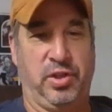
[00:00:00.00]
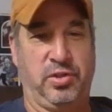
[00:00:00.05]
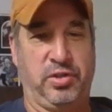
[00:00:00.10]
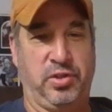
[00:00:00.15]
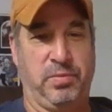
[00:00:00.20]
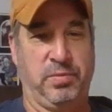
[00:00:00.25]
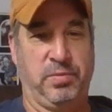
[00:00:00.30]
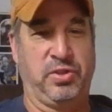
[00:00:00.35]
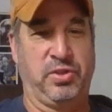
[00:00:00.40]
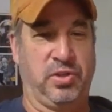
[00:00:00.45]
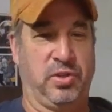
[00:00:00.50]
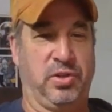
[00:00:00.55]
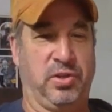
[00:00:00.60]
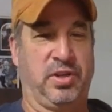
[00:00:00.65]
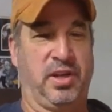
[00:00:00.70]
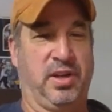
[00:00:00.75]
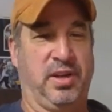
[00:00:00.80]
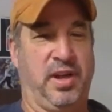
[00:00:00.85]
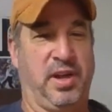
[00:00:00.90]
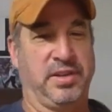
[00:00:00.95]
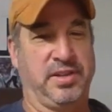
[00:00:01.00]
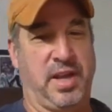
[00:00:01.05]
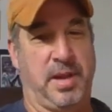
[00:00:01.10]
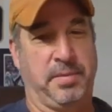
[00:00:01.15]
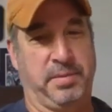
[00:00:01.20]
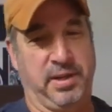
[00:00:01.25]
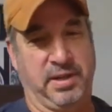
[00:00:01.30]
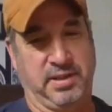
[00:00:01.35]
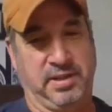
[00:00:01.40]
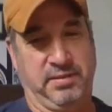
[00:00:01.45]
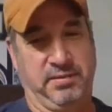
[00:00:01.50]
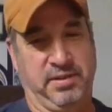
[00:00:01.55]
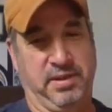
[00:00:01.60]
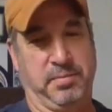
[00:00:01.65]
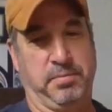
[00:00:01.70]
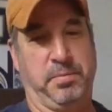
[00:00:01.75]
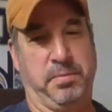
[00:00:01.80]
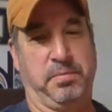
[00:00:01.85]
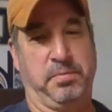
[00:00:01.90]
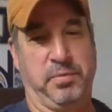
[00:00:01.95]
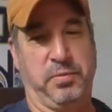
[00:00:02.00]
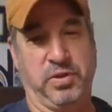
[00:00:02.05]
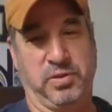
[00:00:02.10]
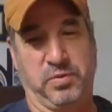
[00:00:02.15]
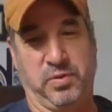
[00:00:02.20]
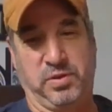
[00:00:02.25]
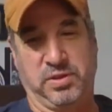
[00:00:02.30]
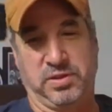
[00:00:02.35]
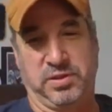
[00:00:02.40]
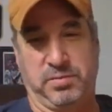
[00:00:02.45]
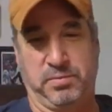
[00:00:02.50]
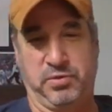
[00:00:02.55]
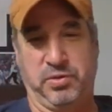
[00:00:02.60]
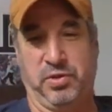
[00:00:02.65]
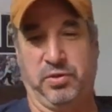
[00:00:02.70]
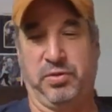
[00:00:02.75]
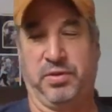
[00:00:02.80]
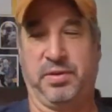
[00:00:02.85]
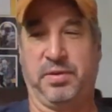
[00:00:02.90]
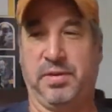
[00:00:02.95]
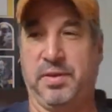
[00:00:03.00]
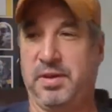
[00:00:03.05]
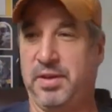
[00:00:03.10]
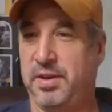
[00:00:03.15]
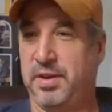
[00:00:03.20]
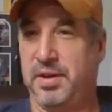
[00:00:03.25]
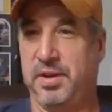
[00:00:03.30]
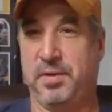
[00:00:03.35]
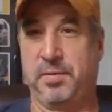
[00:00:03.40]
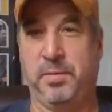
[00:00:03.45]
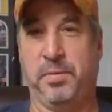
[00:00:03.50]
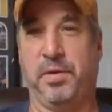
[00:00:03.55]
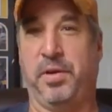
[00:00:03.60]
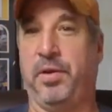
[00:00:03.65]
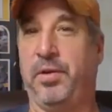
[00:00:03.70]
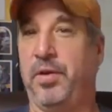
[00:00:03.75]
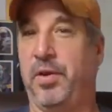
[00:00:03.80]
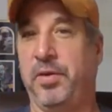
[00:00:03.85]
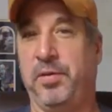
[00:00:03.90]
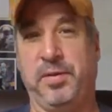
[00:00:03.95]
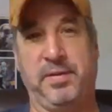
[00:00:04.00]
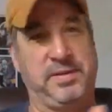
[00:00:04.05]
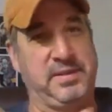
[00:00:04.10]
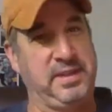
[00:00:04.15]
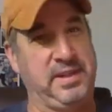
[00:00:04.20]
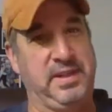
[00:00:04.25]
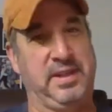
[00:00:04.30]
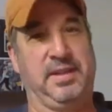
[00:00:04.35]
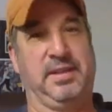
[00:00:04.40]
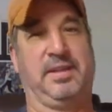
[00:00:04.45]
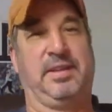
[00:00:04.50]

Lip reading: Too much sugar can cause hyperactivity and mood swings in some children. We all know that. We've seen it.